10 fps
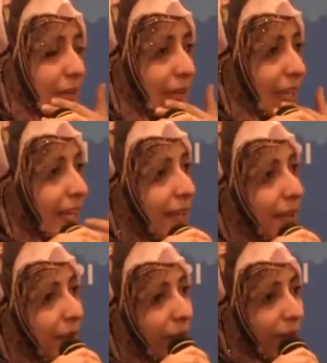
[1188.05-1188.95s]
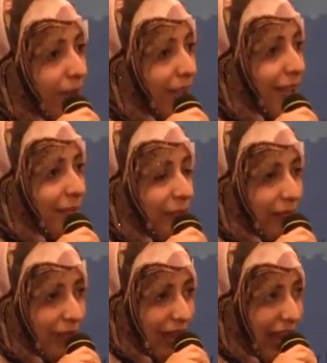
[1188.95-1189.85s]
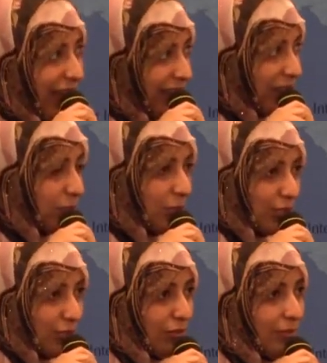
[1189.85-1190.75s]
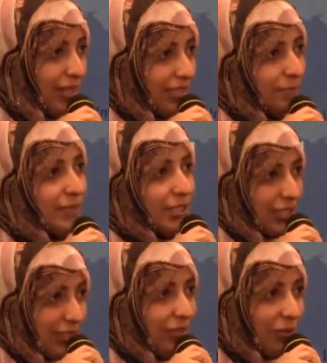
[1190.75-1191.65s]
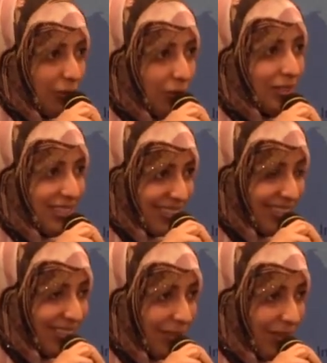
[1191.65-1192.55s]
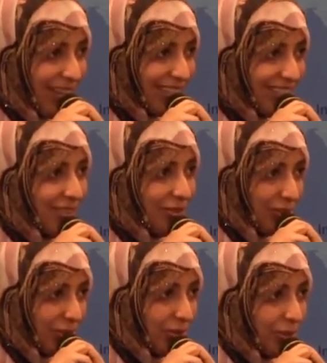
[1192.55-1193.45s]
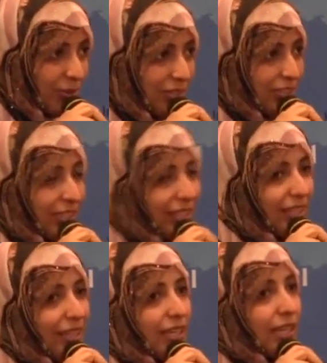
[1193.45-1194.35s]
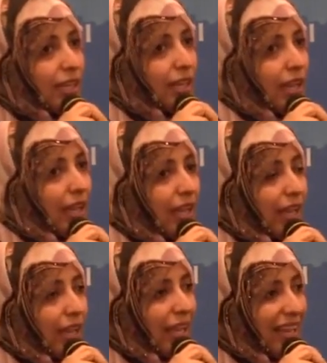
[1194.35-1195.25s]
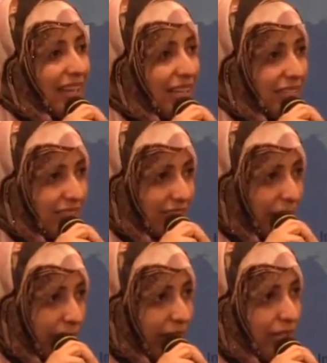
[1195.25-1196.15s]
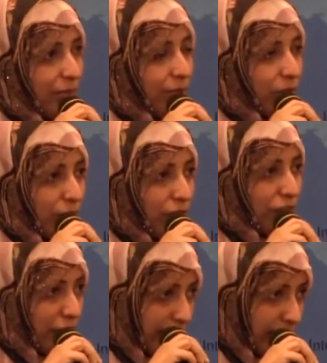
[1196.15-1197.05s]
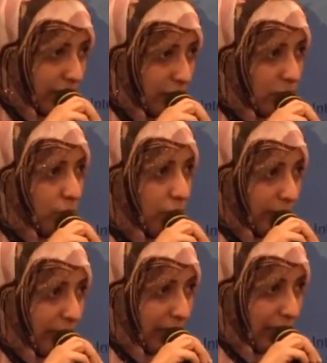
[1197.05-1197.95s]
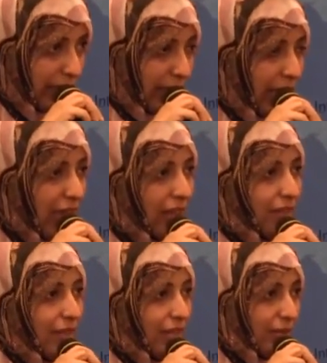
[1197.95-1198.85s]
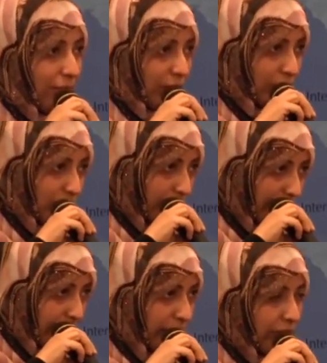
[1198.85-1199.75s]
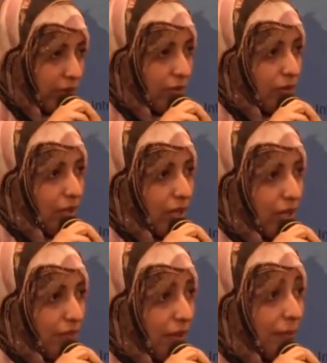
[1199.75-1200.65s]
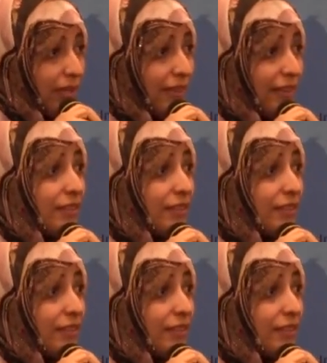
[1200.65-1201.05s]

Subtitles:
Okay. I think most of my speech includes this, you know, answer to your question. It's something belong first to women and then belong to her, you know, family,